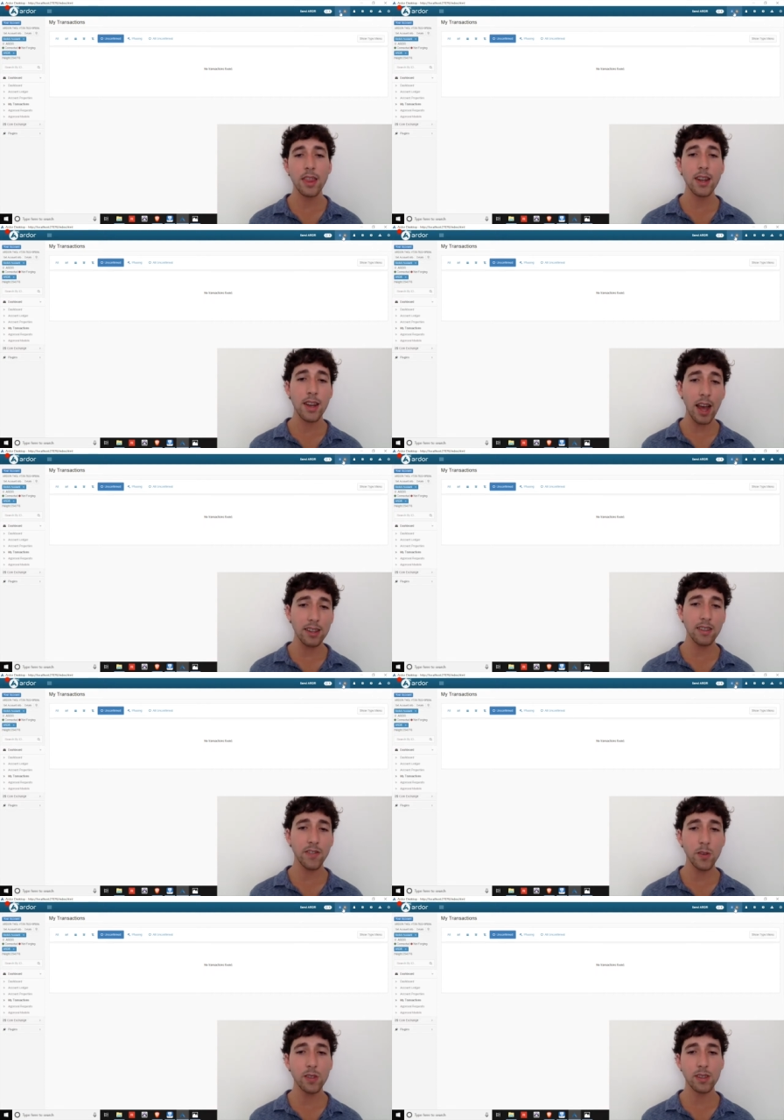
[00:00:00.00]
The next
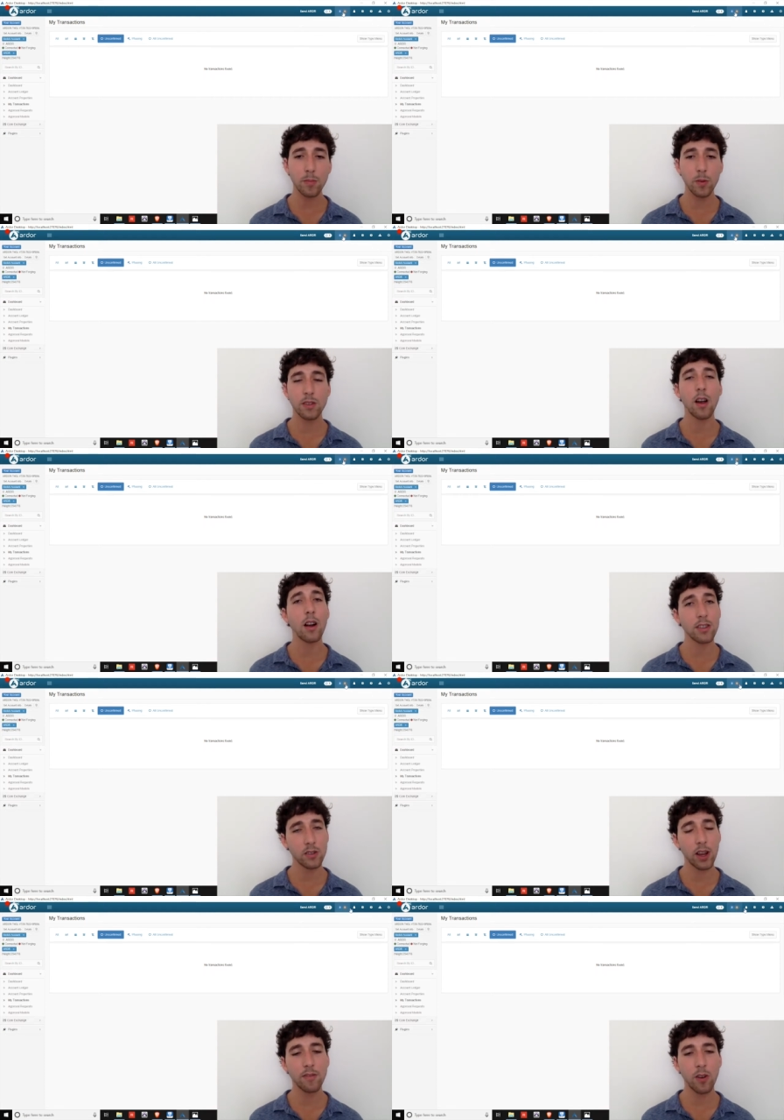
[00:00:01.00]
few symbols are
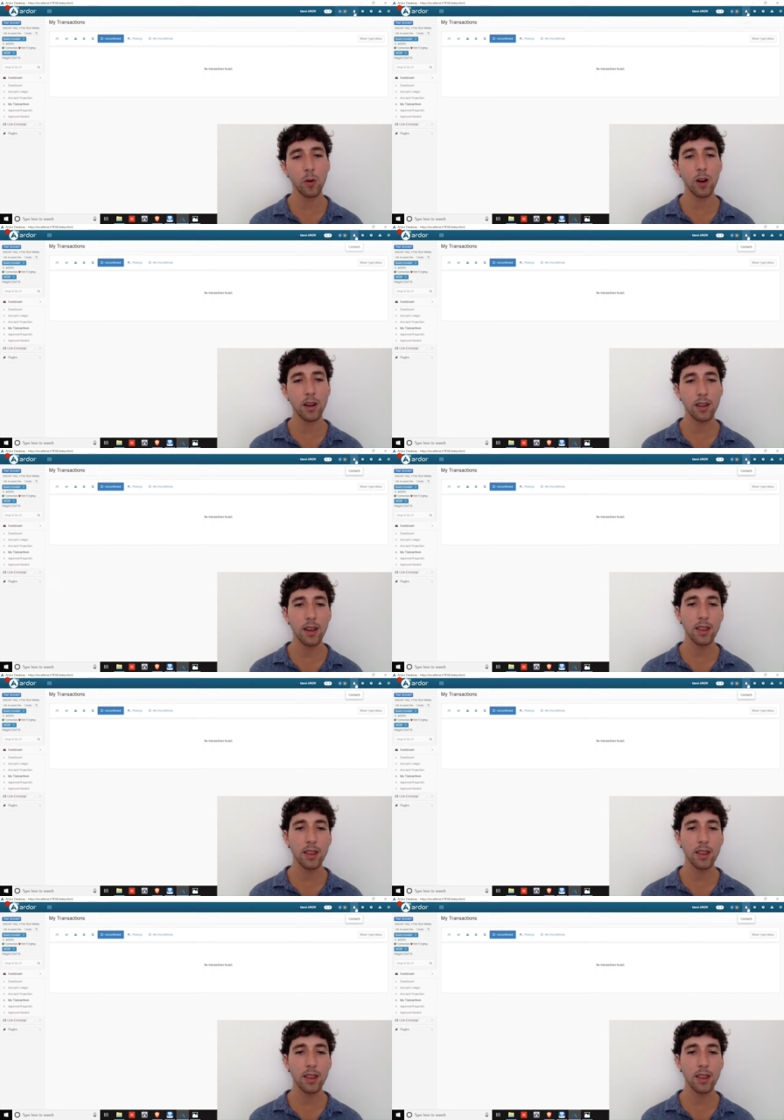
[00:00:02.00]
straightforward.